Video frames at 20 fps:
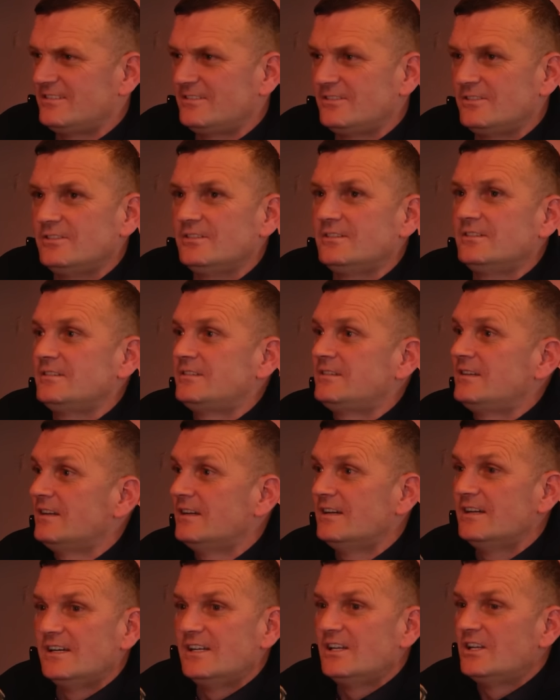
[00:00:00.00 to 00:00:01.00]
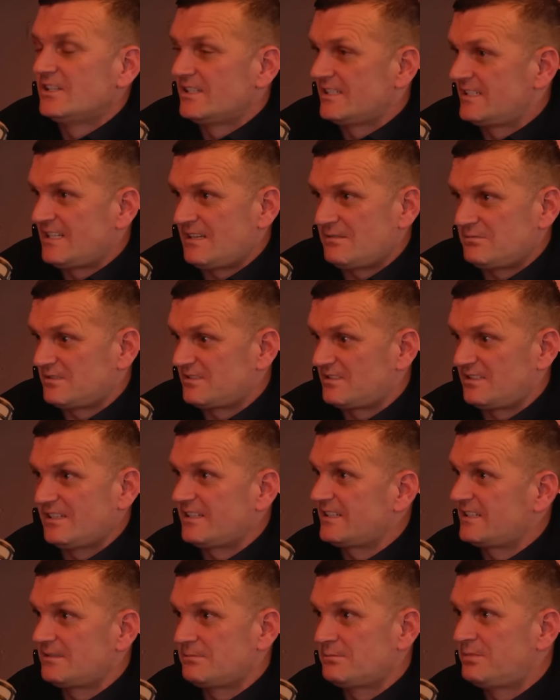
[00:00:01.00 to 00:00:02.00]
I that was
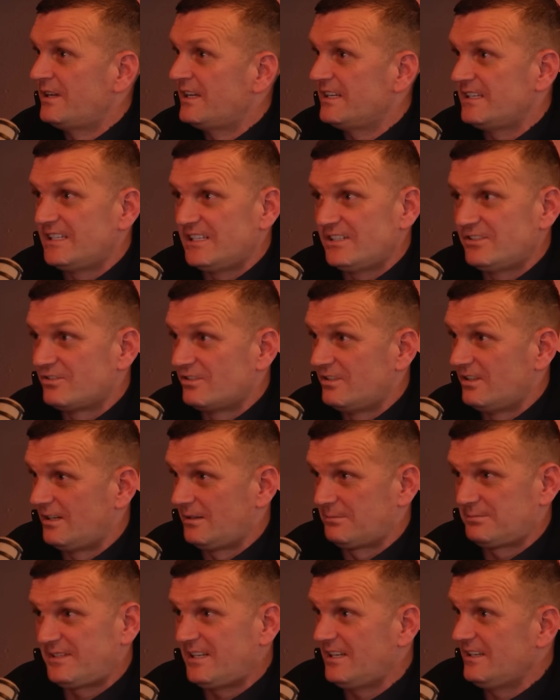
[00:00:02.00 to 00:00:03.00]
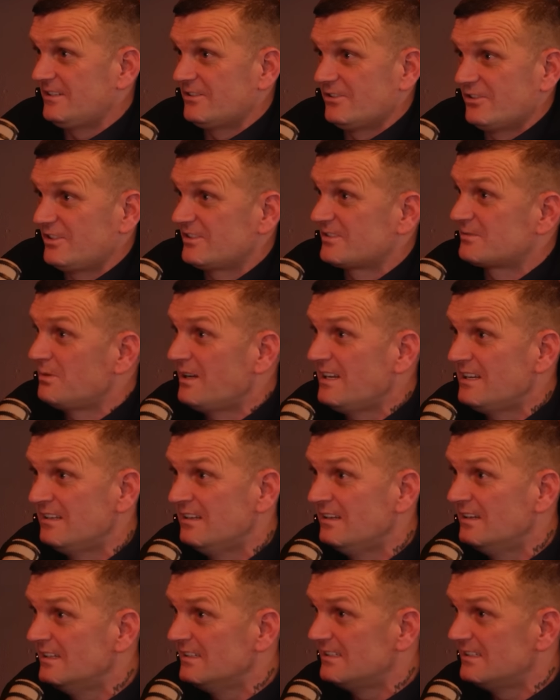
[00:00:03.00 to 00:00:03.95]
like the penny dropped in I as well.